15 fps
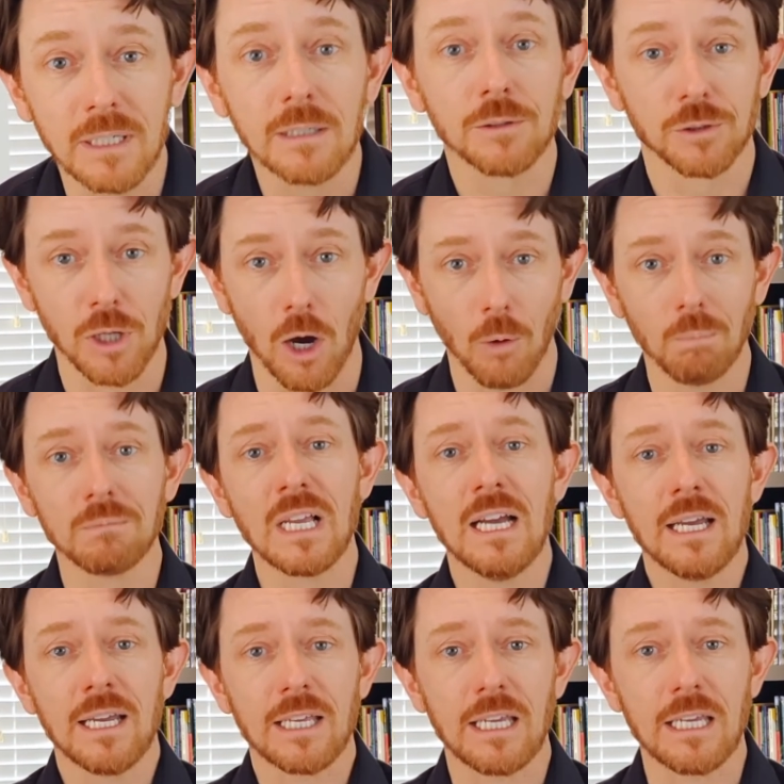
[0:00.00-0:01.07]
So
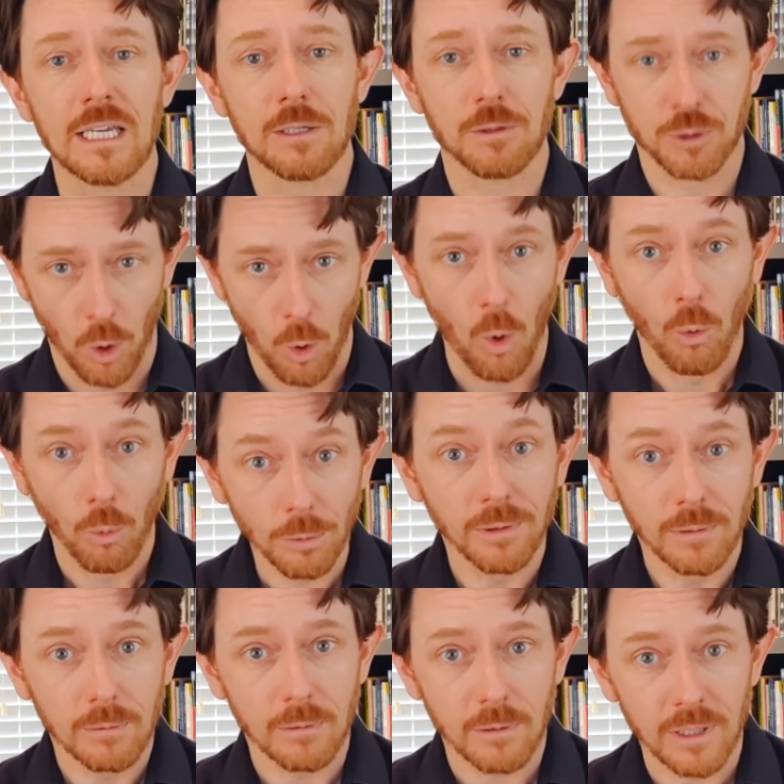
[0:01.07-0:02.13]
he told
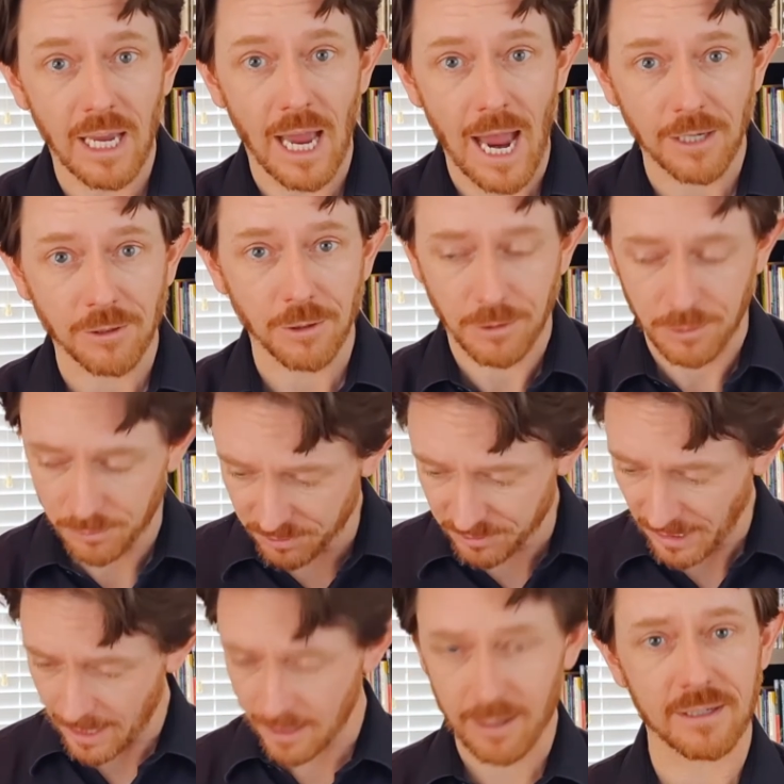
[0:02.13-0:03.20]
the actor to
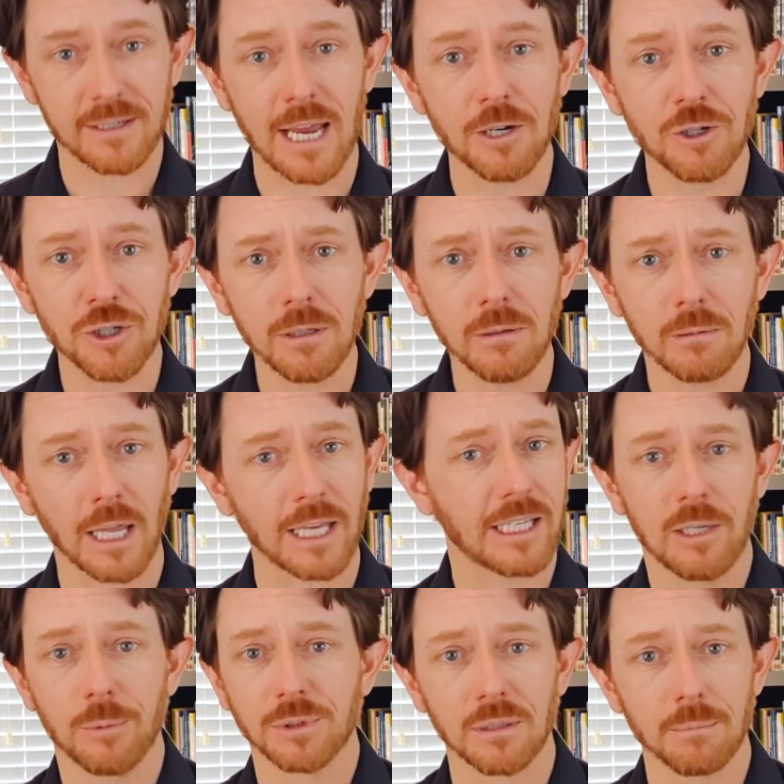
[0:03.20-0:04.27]
stand at attention like
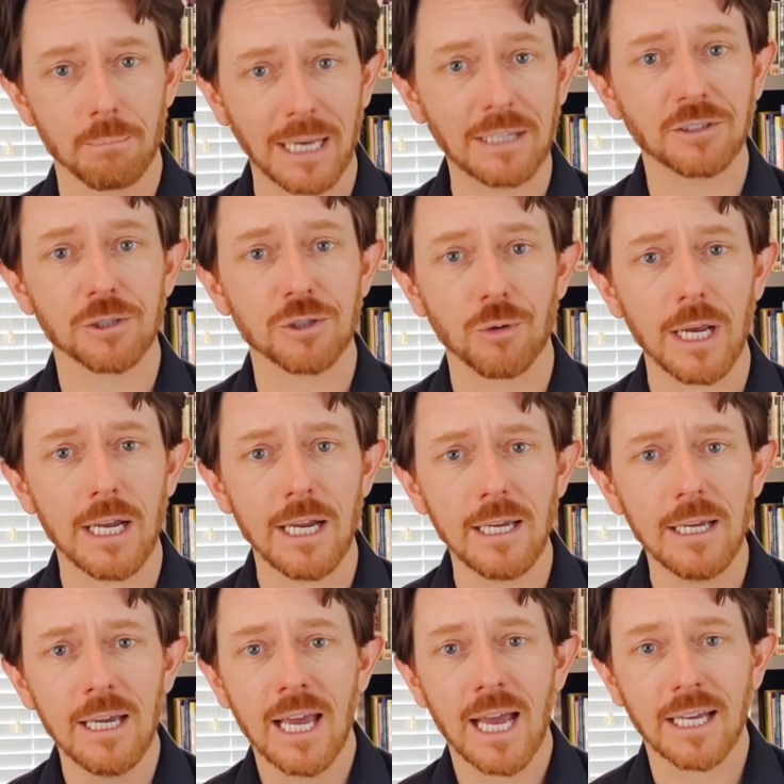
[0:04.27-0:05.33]
he was in basic
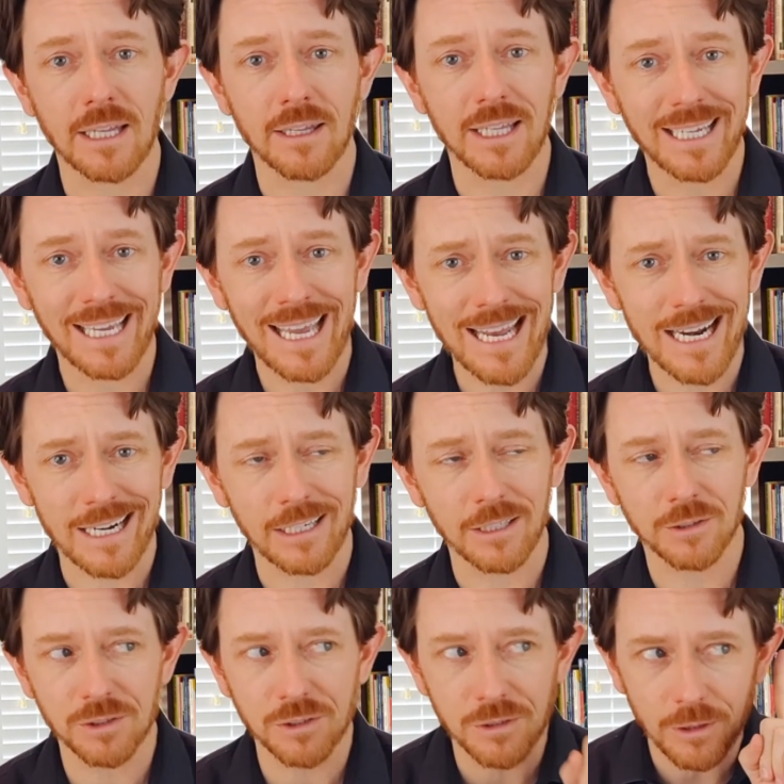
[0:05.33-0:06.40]
training, and then the candidate
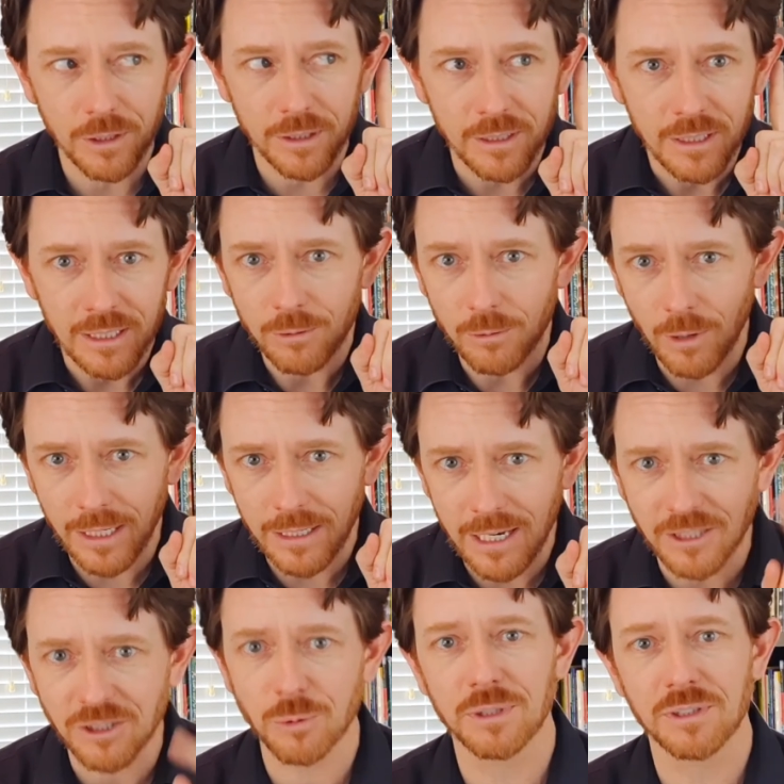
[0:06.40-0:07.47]
stood right
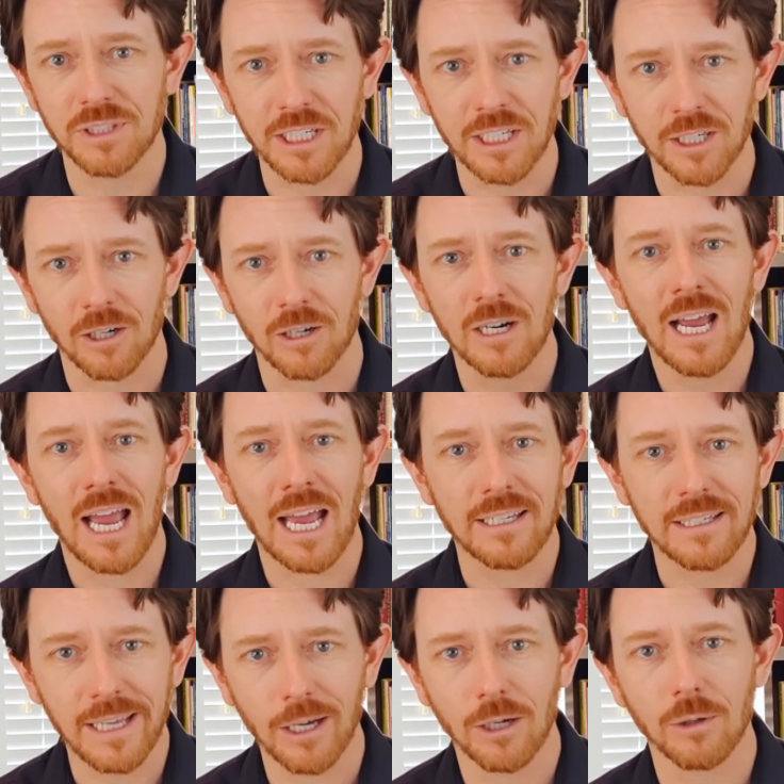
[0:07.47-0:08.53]
next to his ear
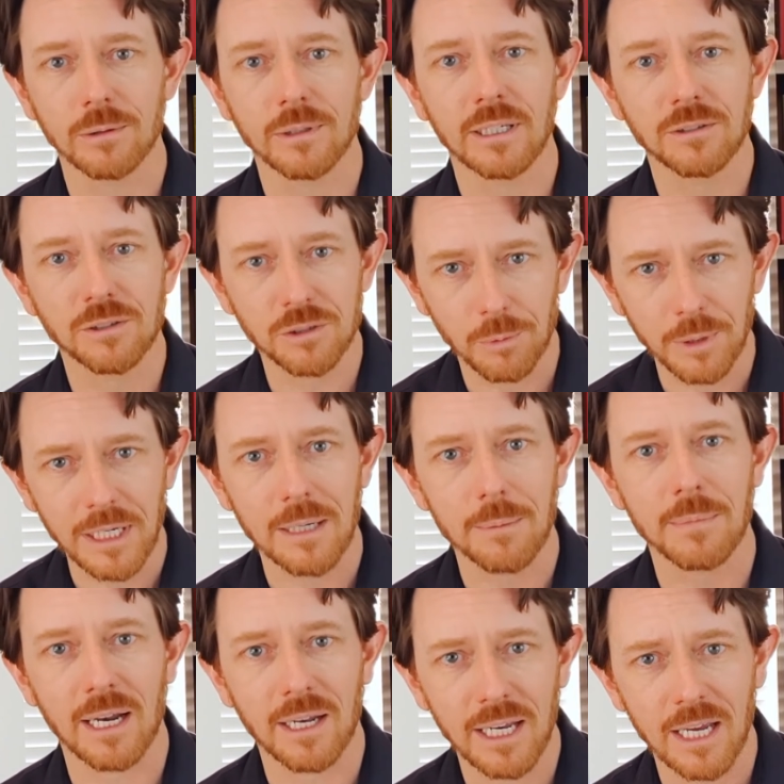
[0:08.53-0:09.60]
and yelled and
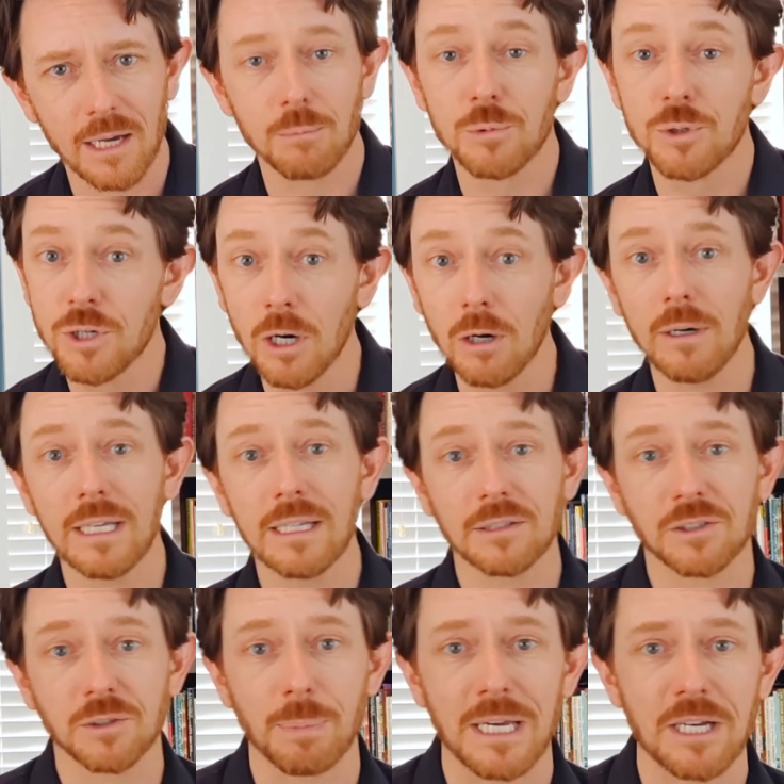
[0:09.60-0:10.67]
screamed at him during the
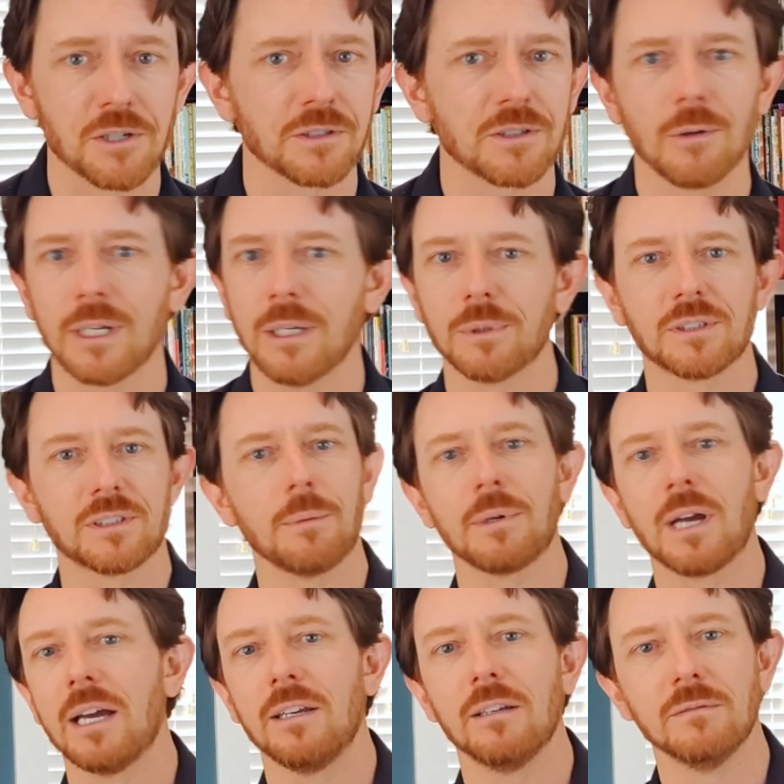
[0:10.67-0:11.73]
speech as though he was some
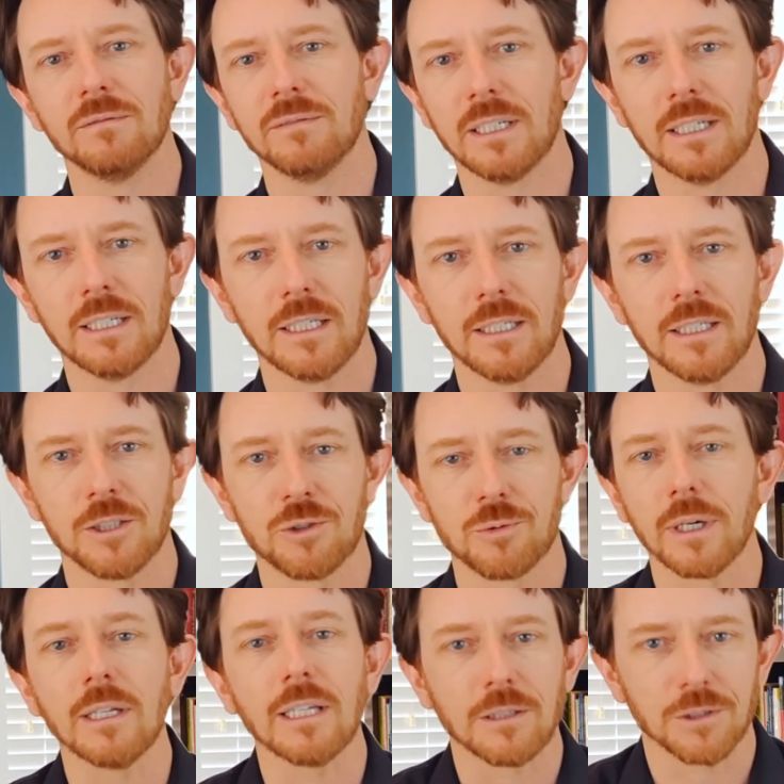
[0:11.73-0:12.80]
kind of
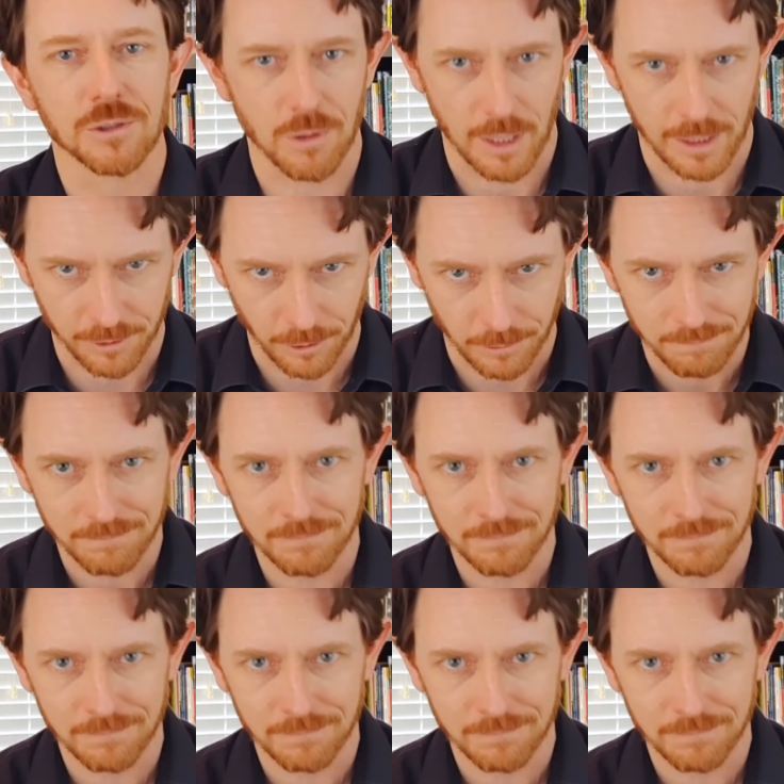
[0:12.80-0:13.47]
drill instructor.